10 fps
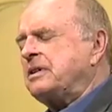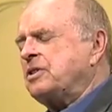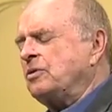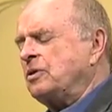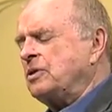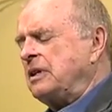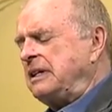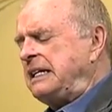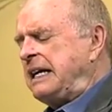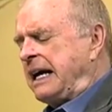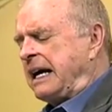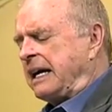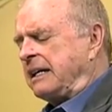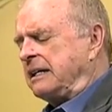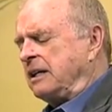so
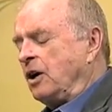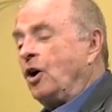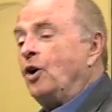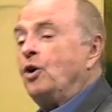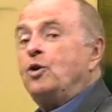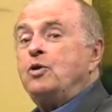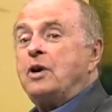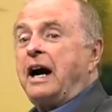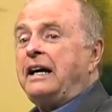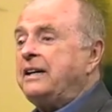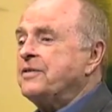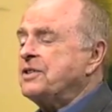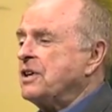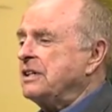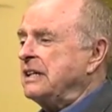Leanne, who kind of
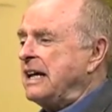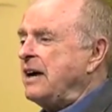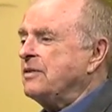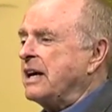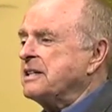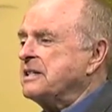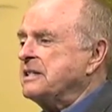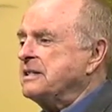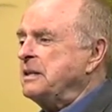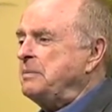started out as the